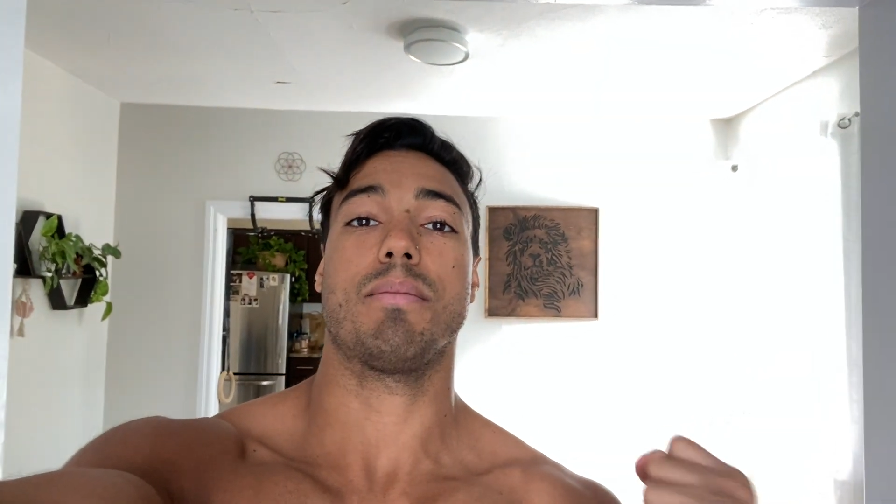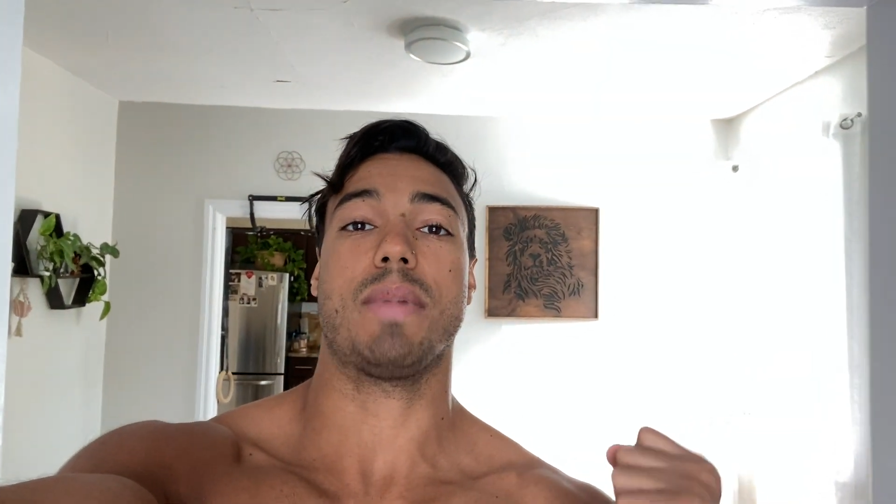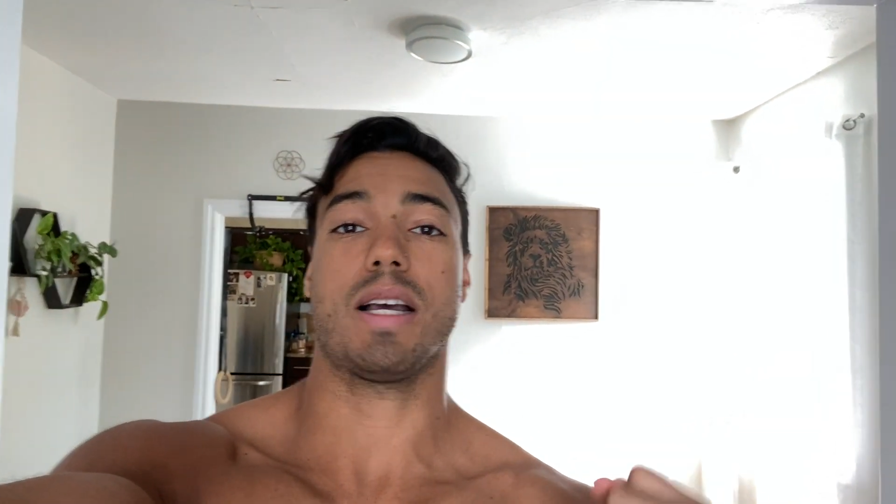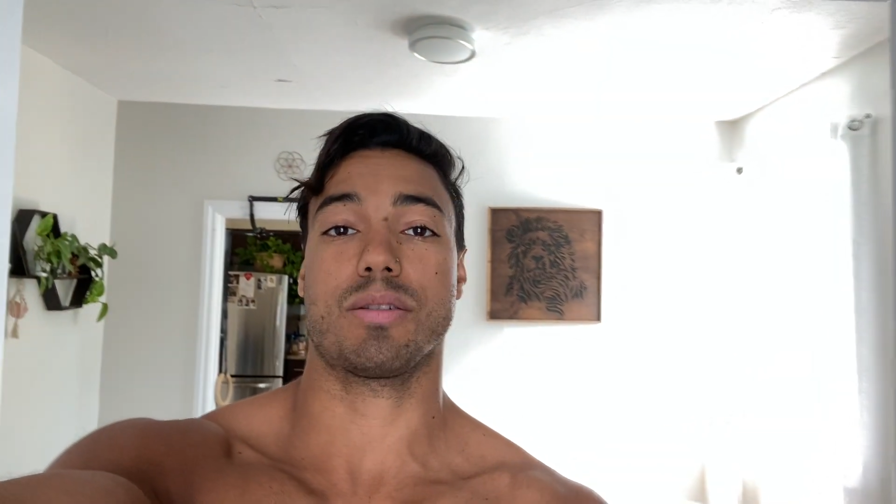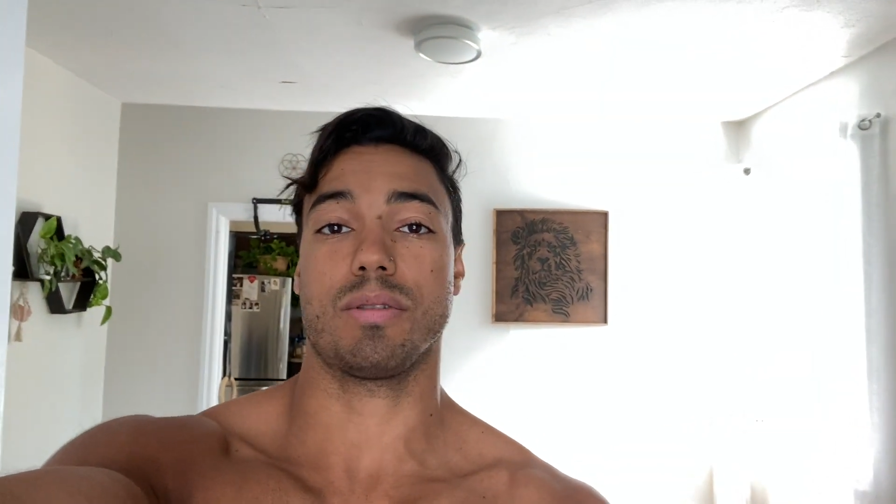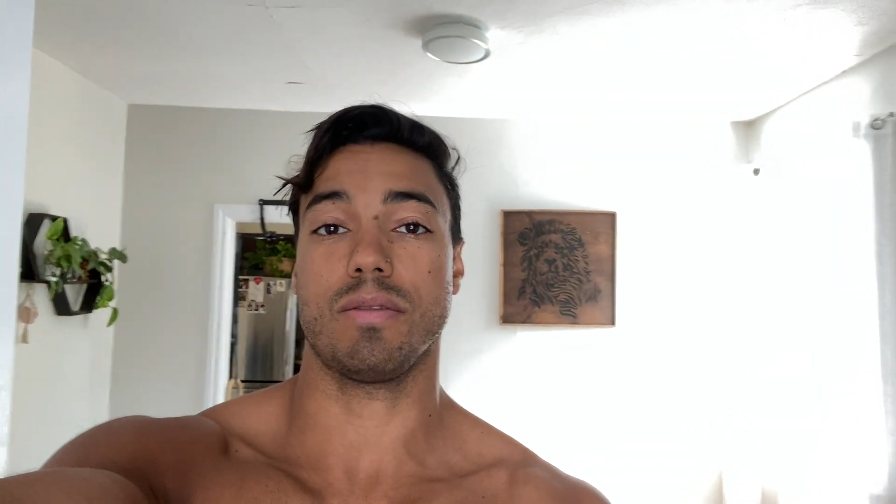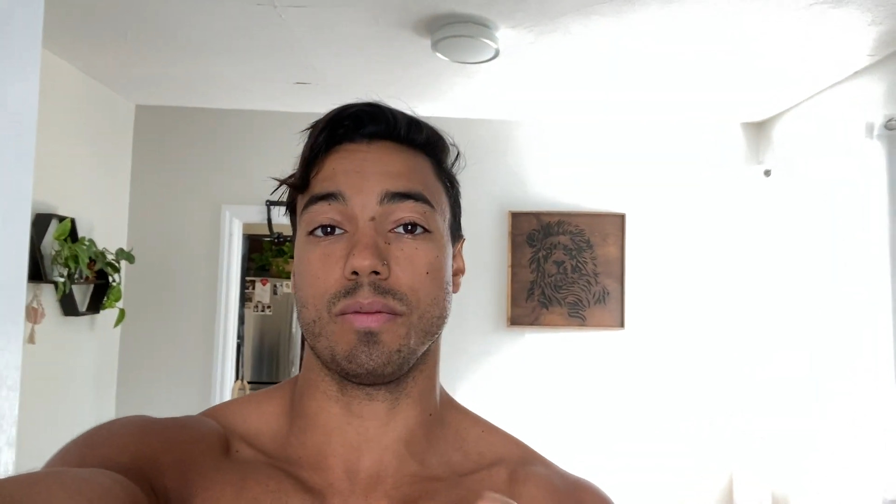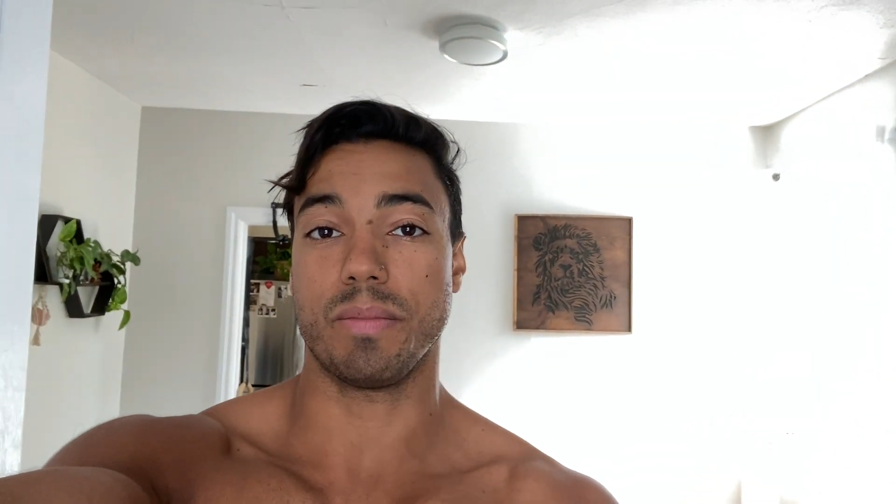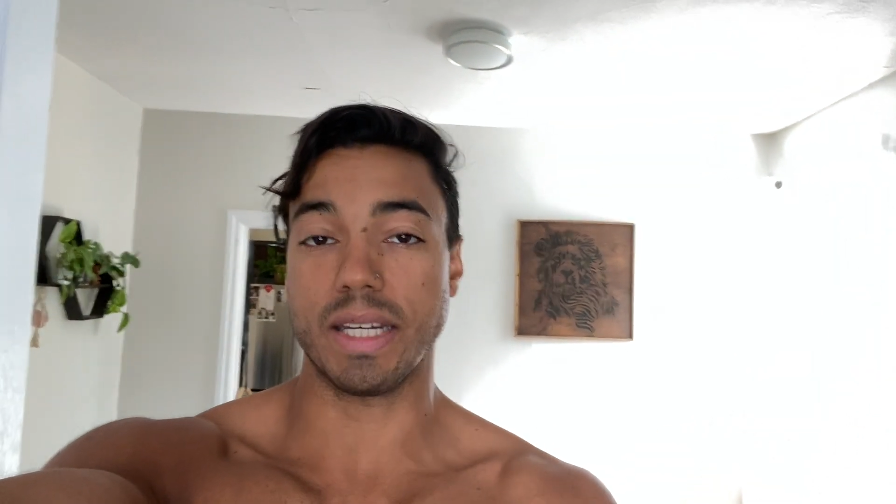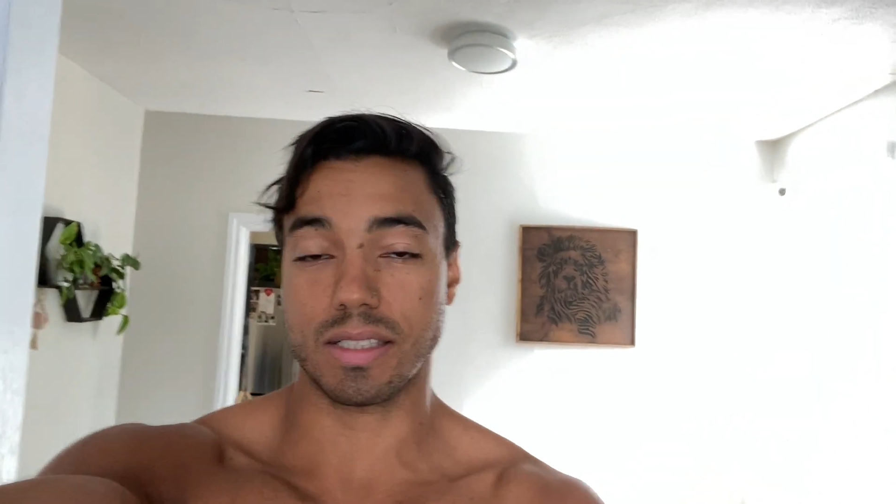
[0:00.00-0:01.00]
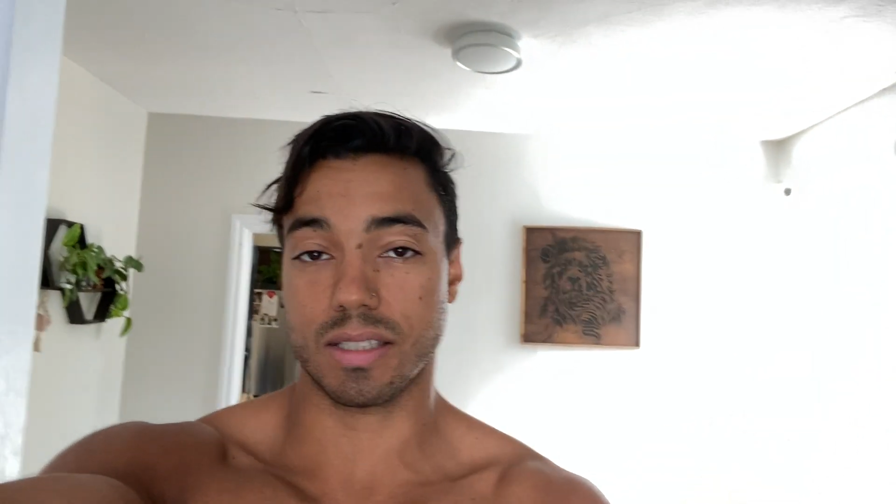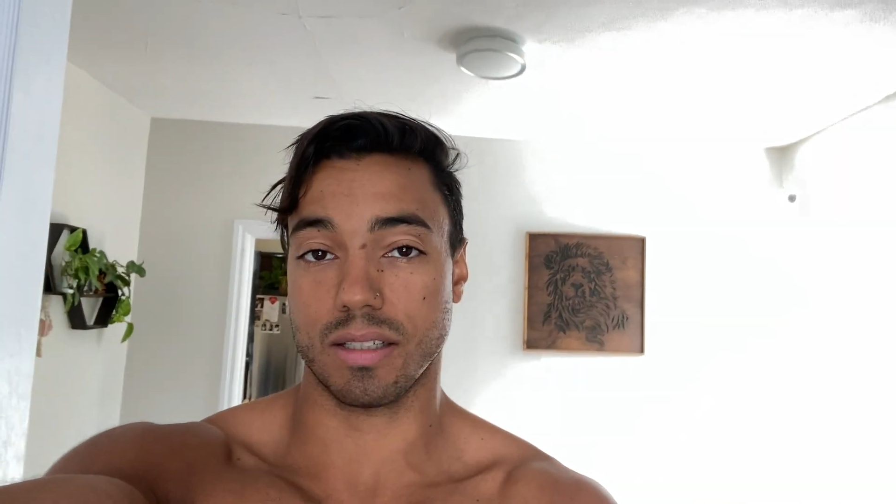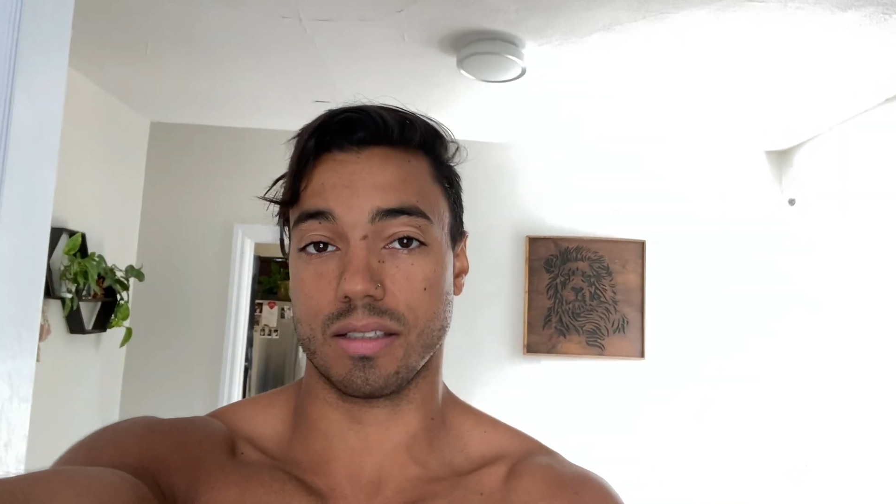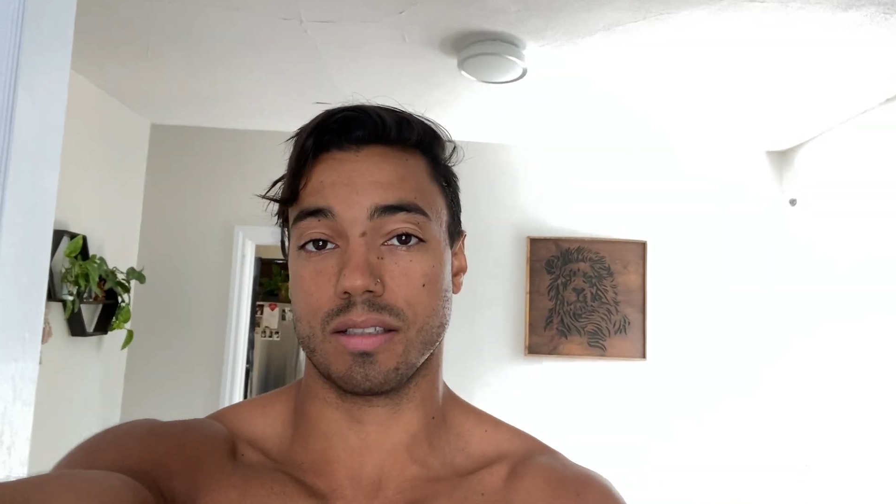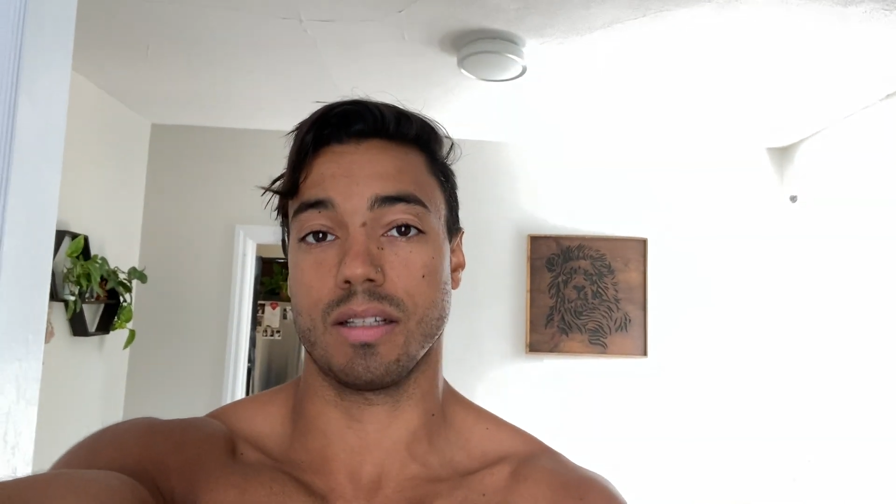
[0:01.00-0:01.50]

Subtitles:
mastery of the basics.